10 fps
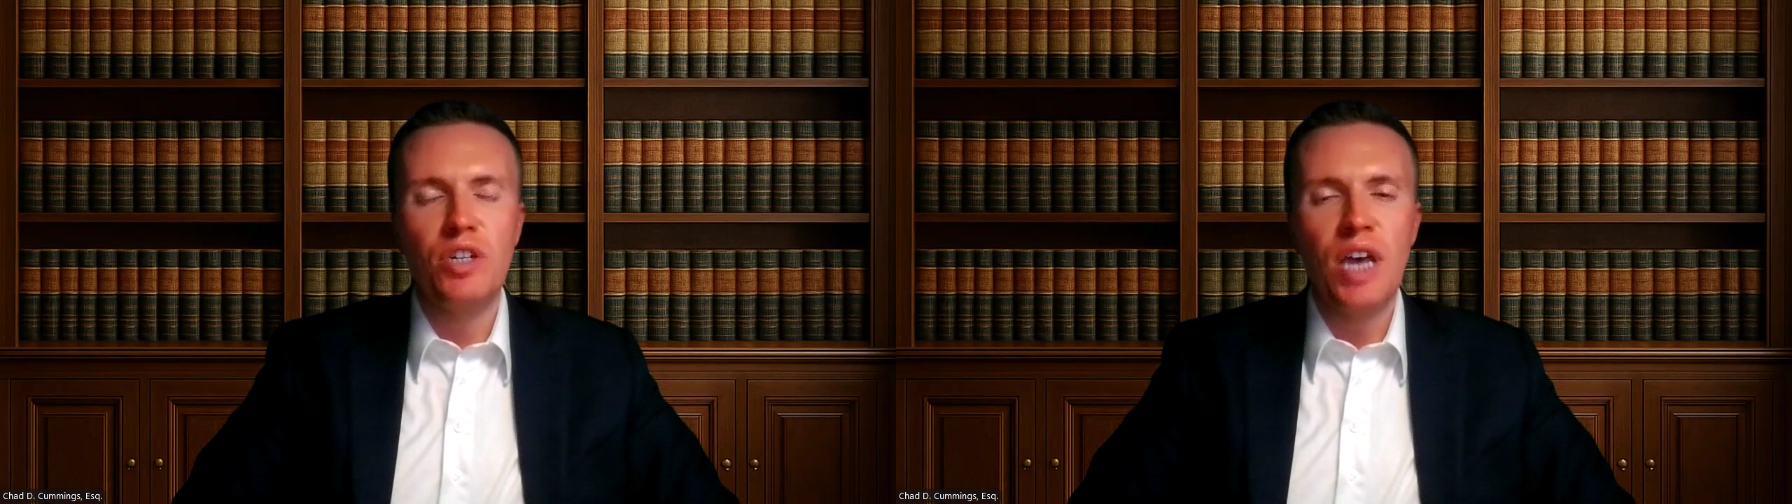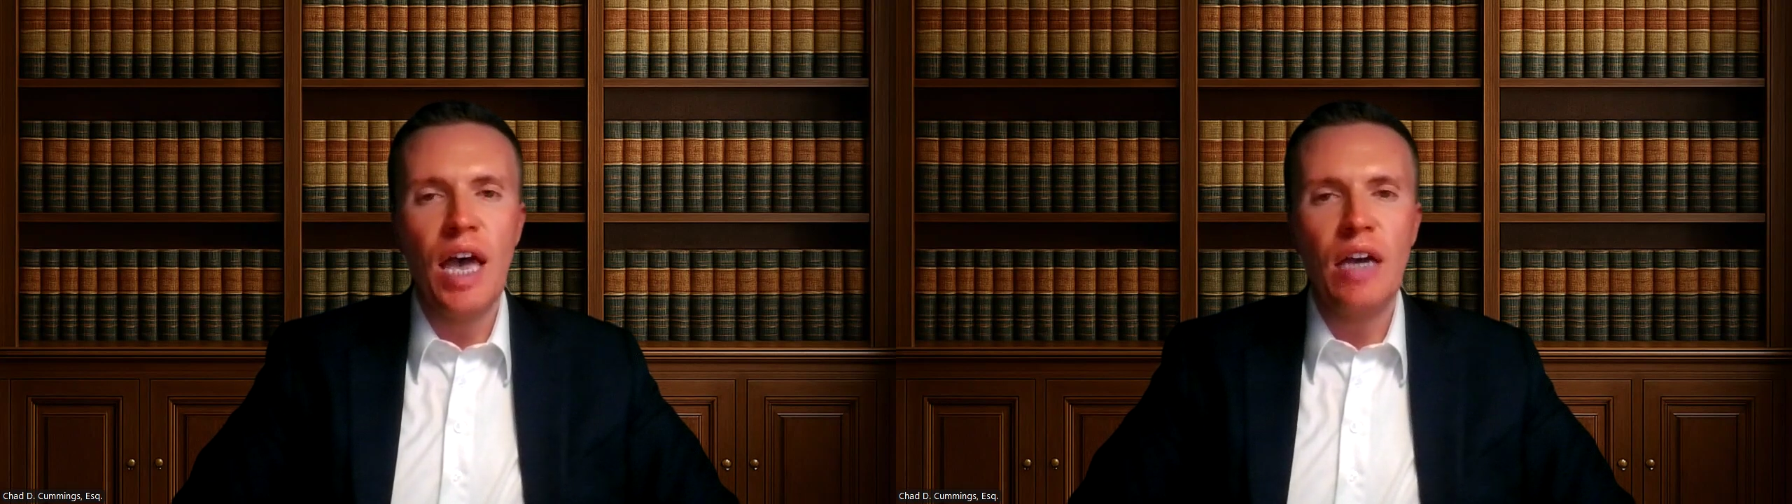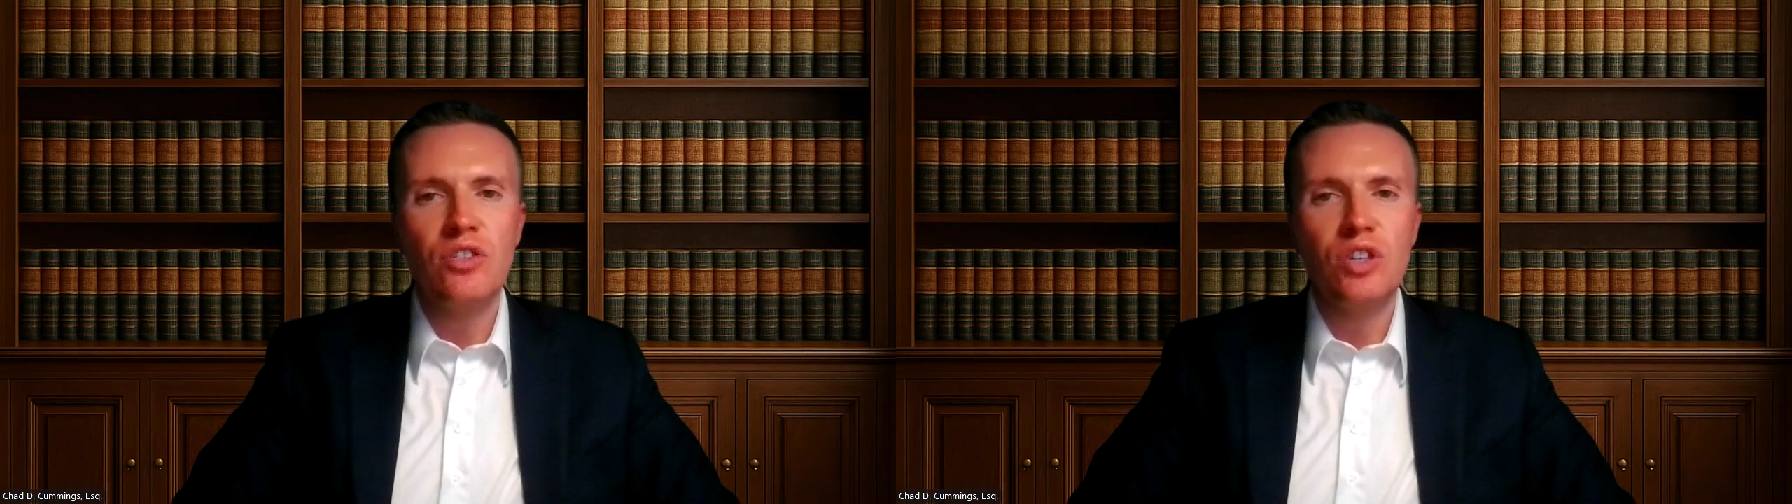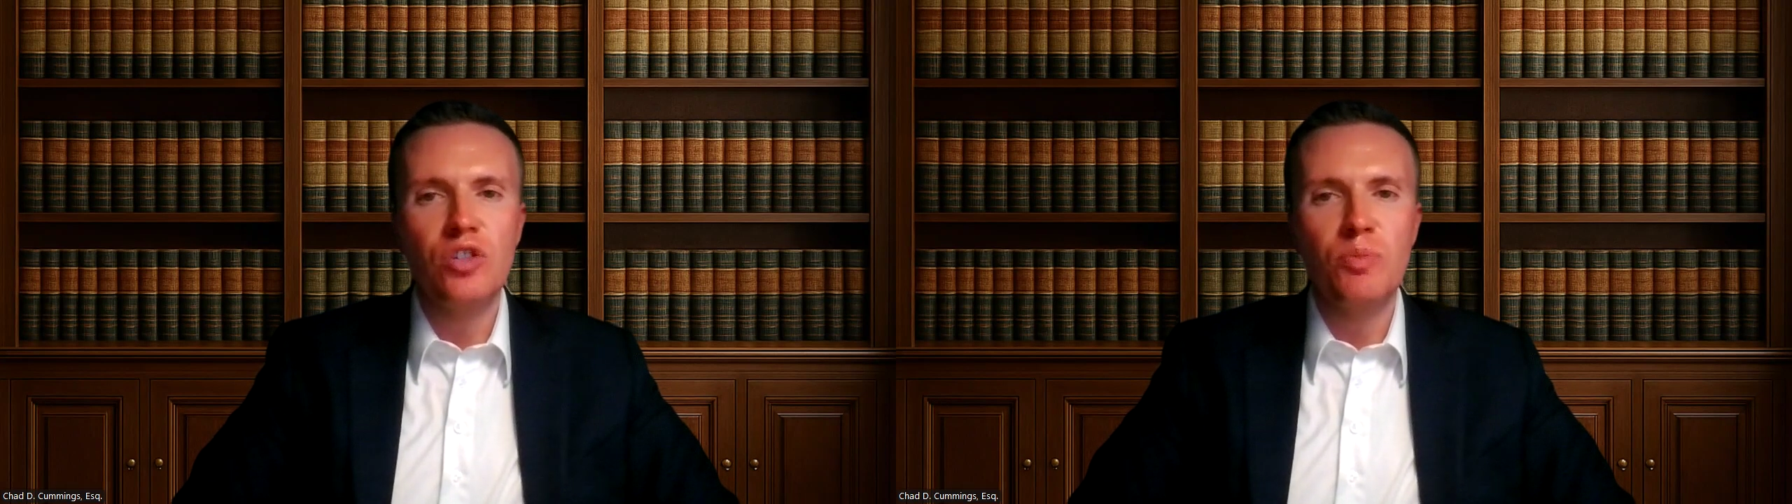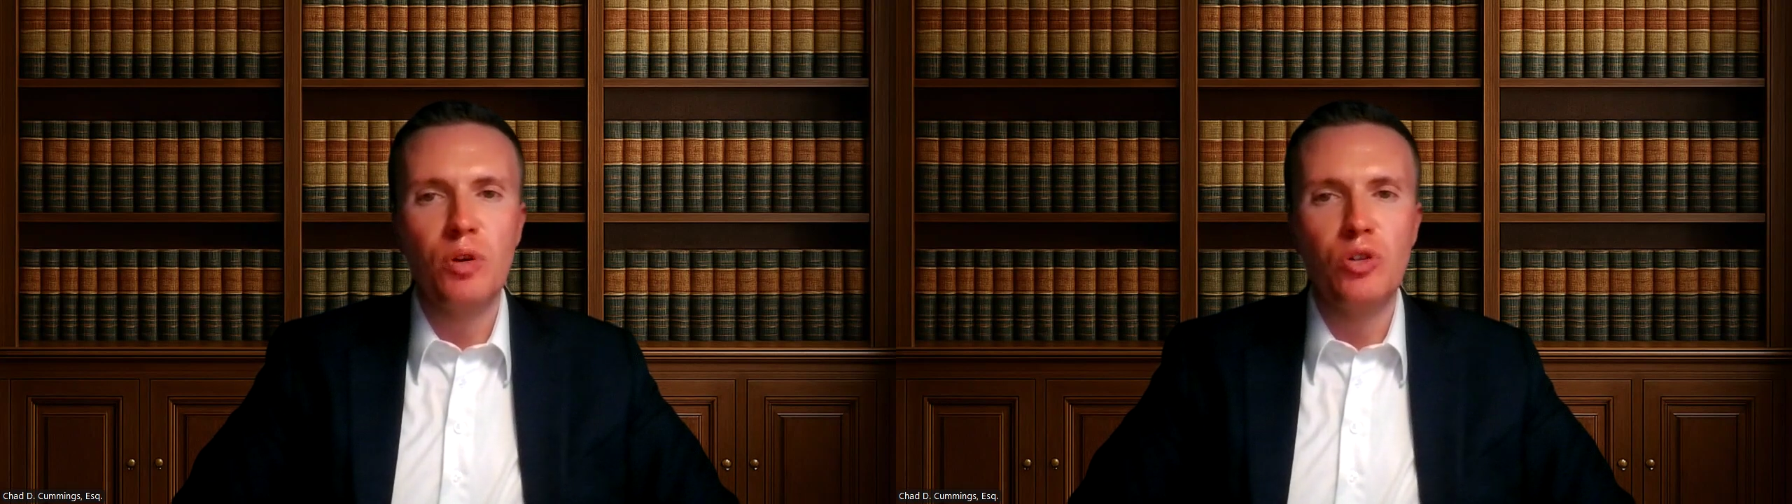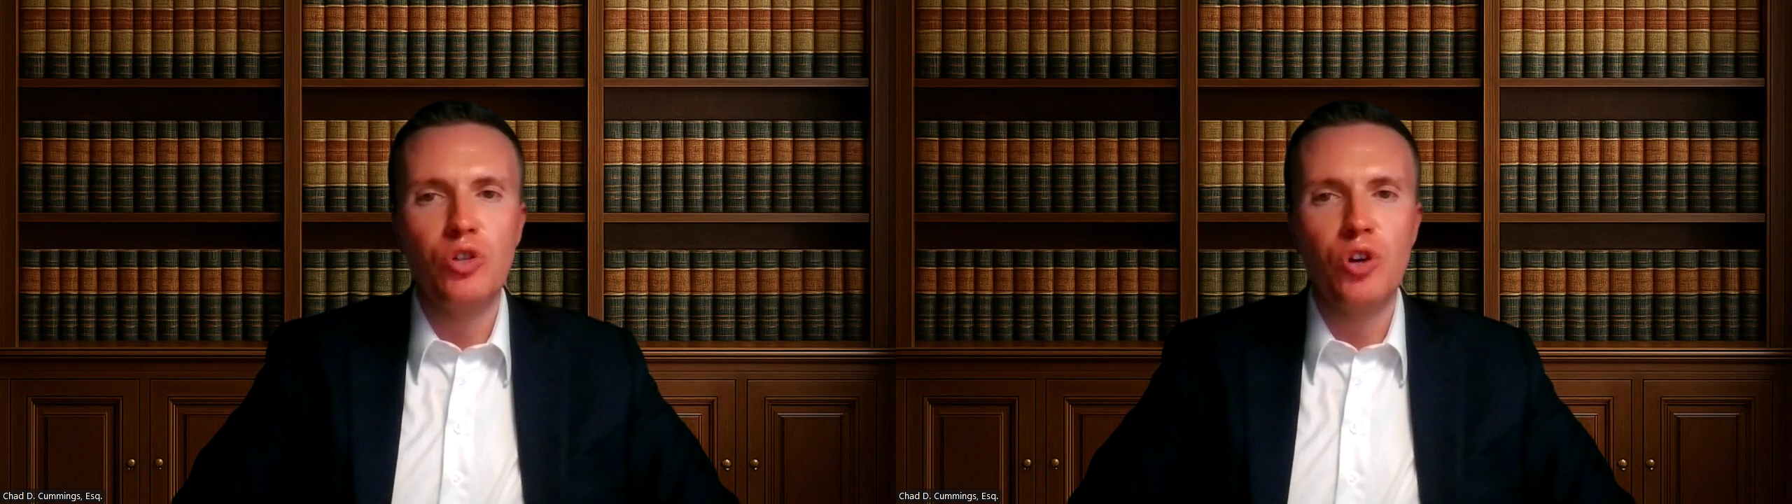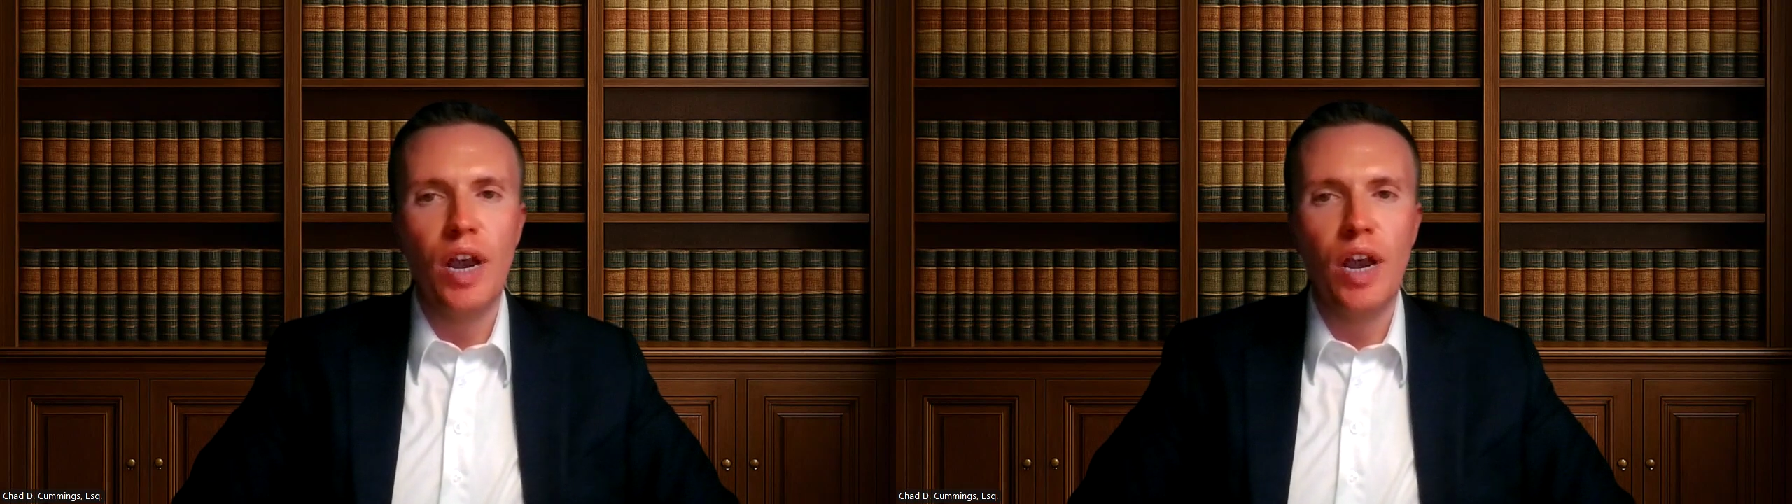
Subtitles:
tax exposure